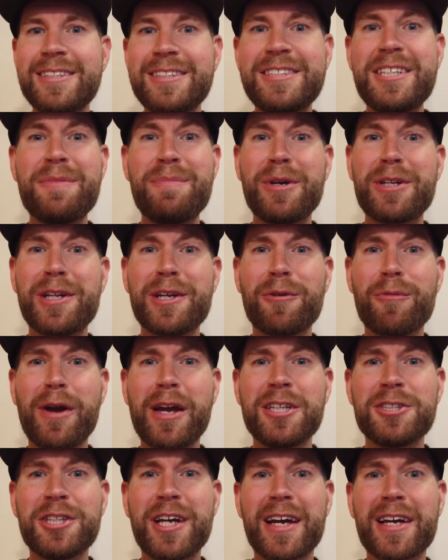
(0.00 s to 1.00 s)
Typically,
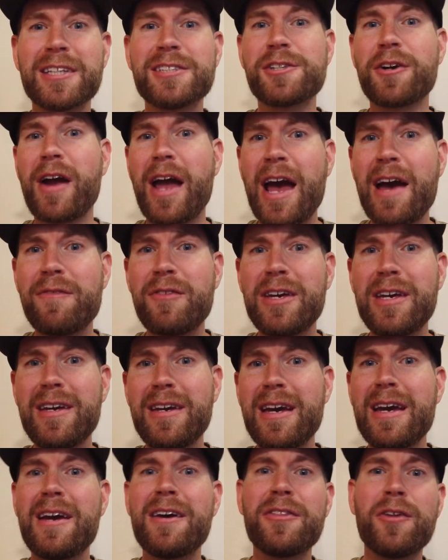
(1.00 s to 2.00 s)
rain jackets are
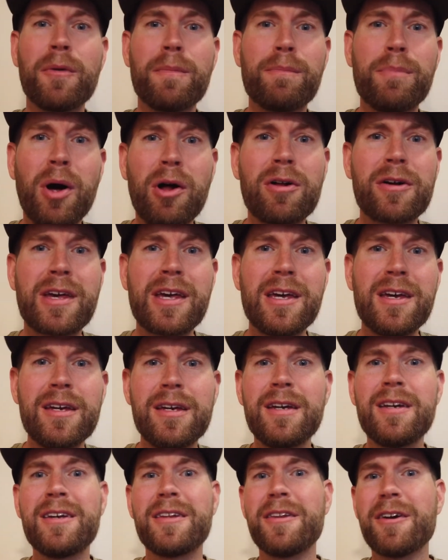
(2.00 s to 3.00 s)
heavy, they're
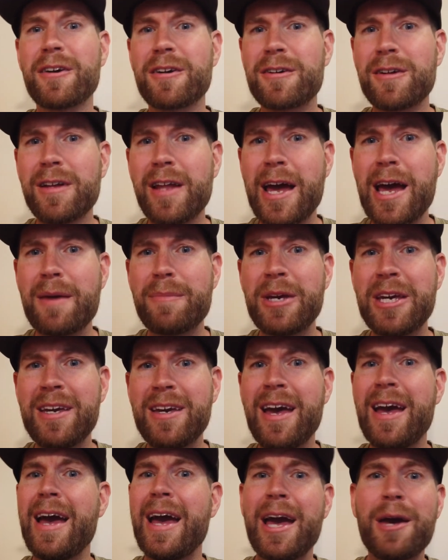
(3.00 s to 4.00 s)
bulky, they're
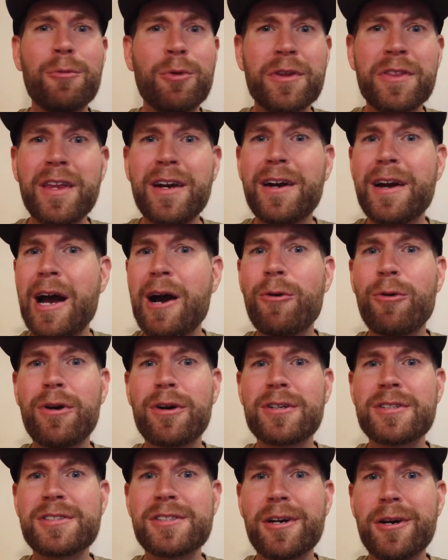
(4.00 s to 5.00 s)
clammy, and within an hour
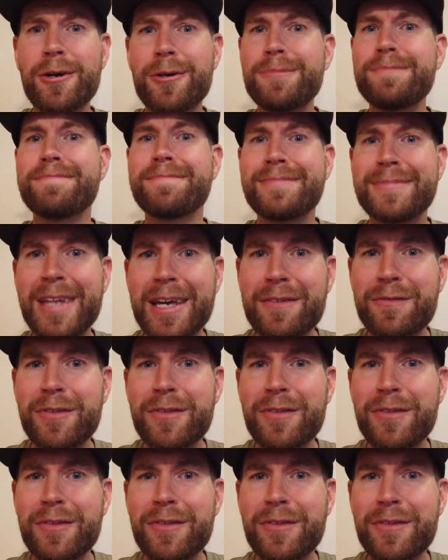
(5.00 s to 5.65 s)
or so, they